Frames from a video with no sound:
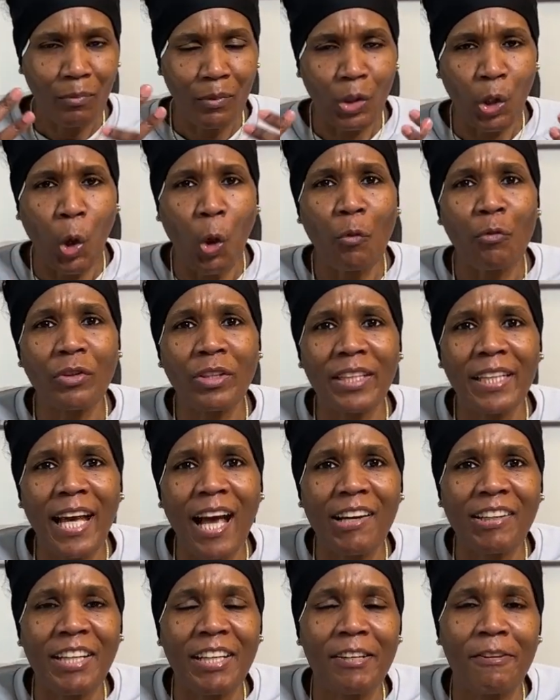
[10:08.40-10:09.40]
hopefully I'll
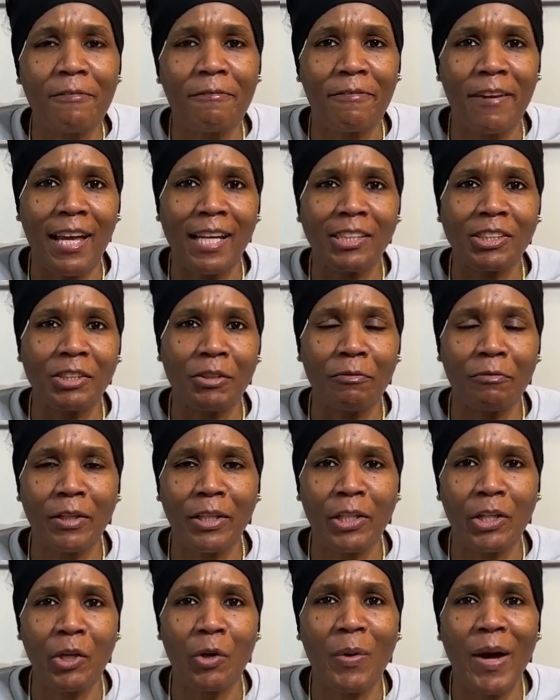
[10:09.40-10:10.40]
get a fashion
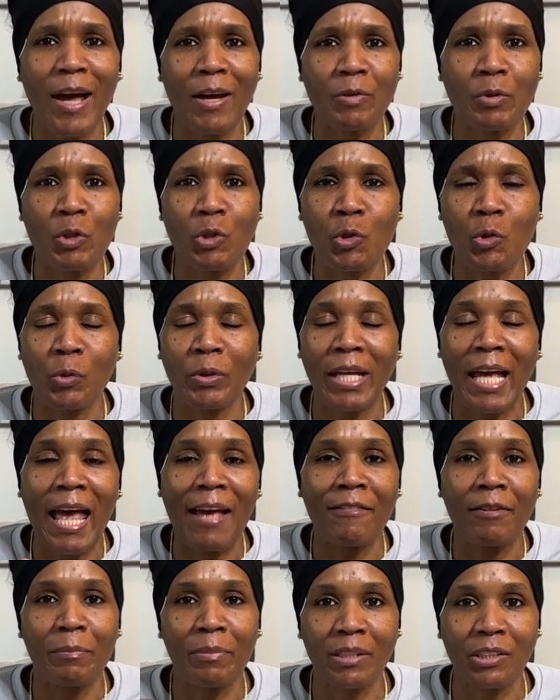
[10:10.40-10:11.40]
video out soon. I
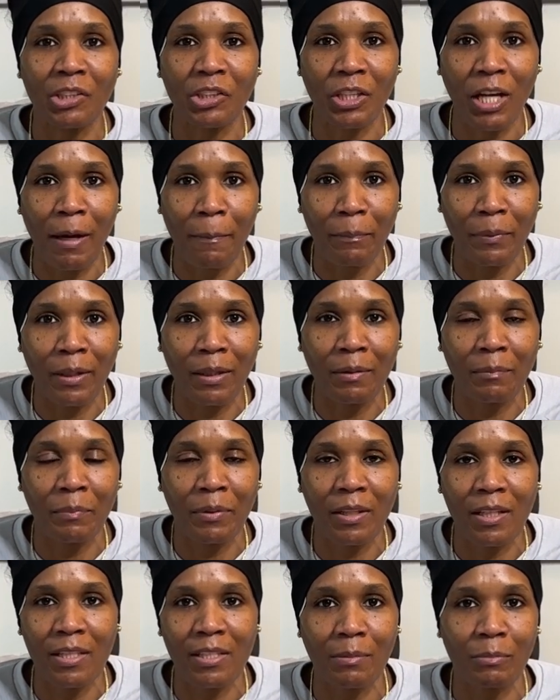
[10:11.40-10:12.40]
haven't been shopping
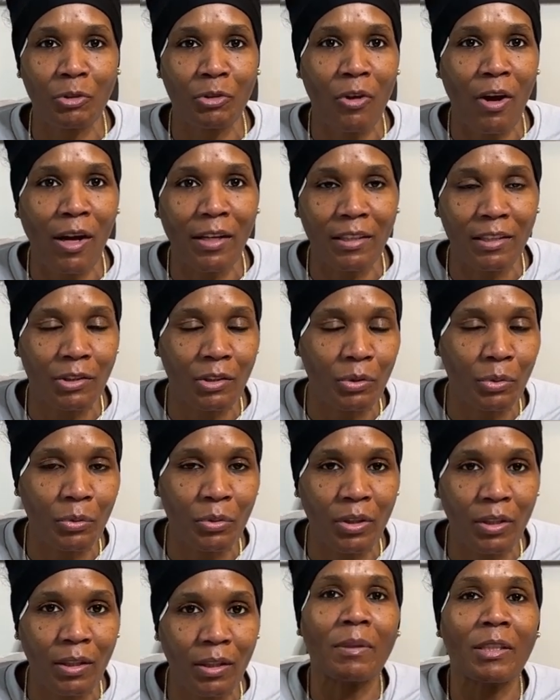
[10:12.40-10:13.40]
because I'm trying to do
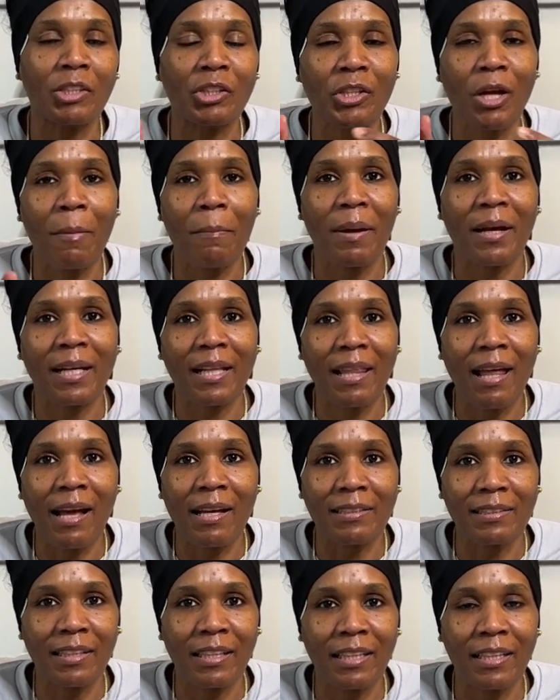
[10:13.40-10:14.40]
the shop my
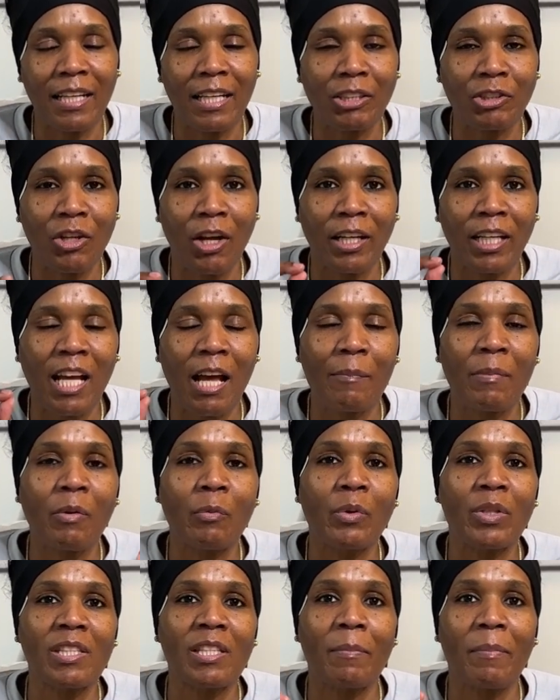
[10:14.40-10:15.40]
closet and try to come up
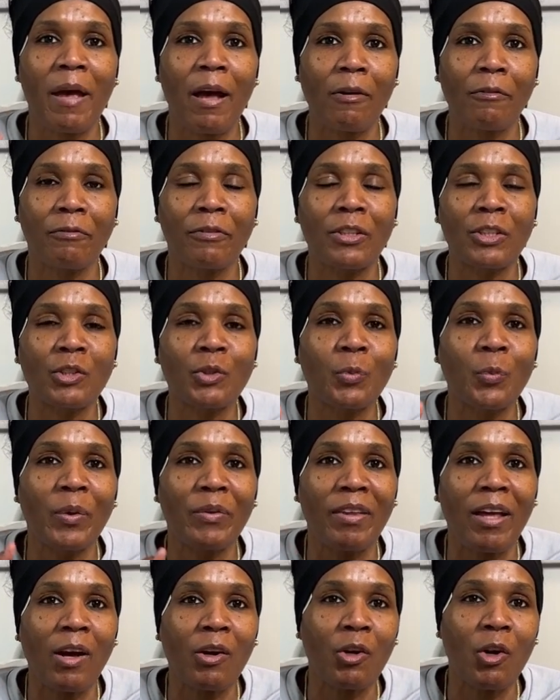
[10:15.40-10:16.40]
with some outfits
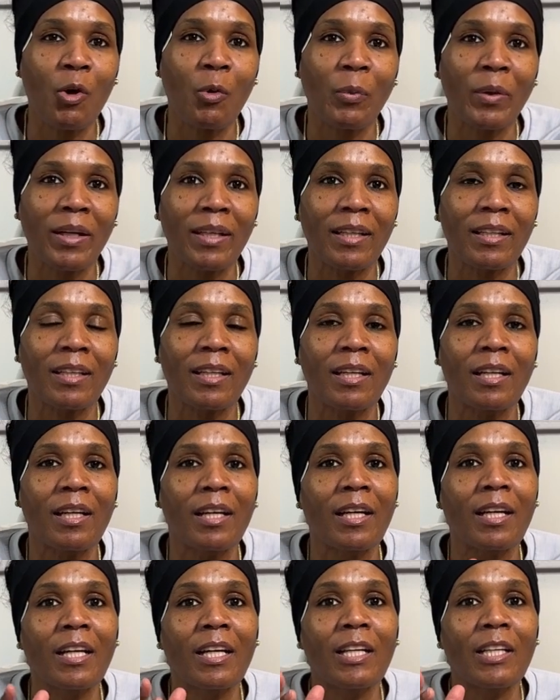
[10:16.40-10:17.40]
without going
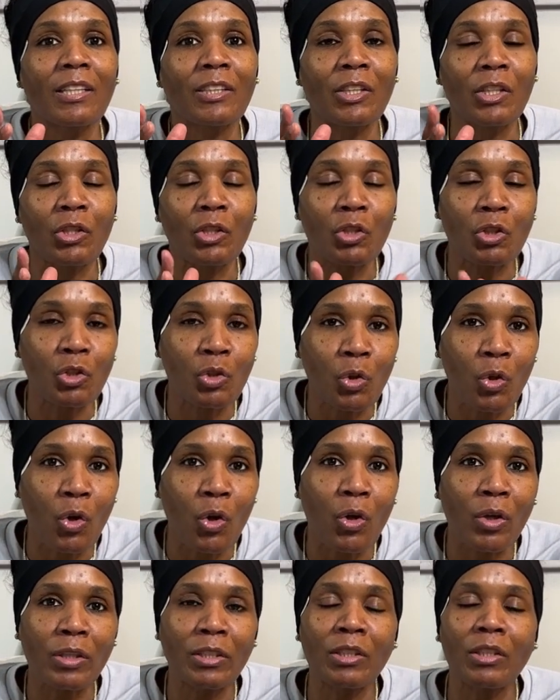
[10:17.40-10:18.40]
to the
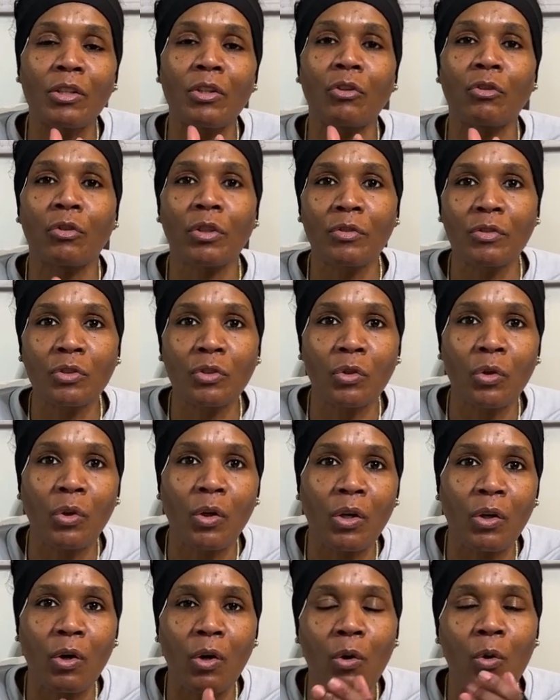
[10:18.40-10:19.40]
store, to the thrift store,
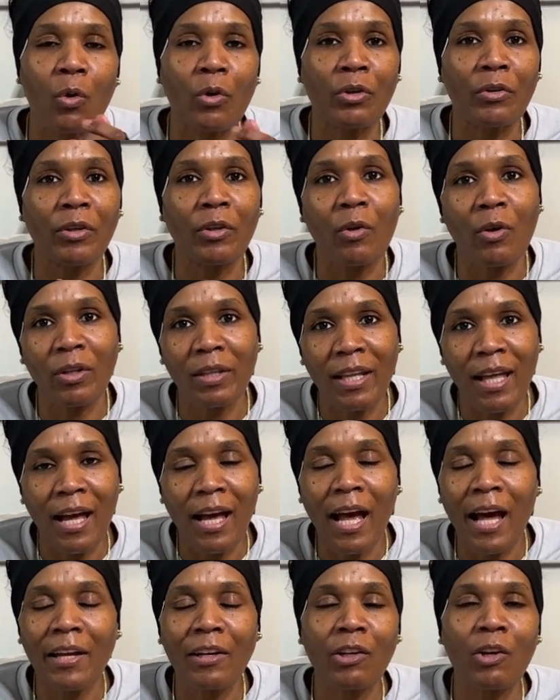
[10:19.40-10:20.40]
or ordering
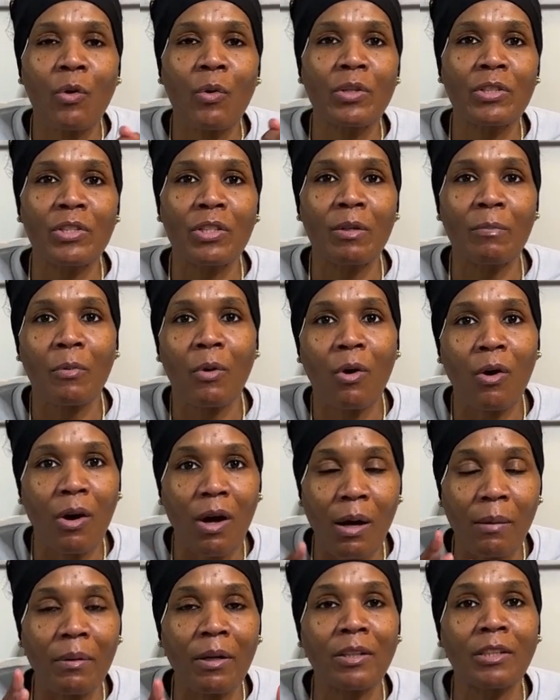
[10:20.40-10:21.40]
online or going to the mall.
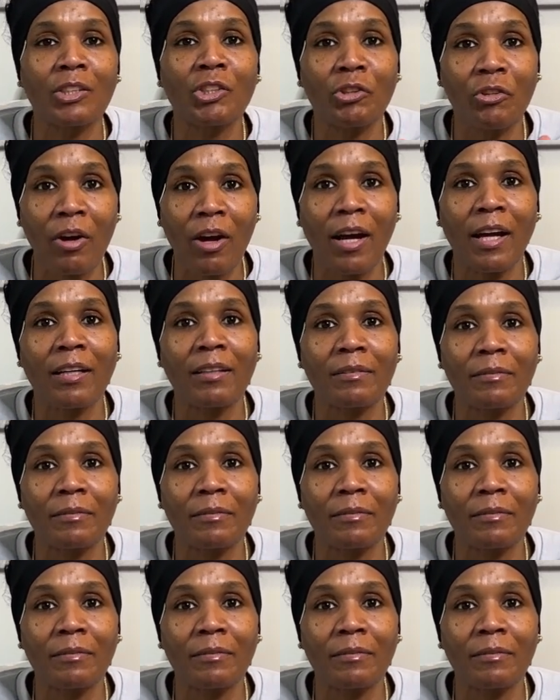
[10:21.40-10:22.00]
I'm gonna try.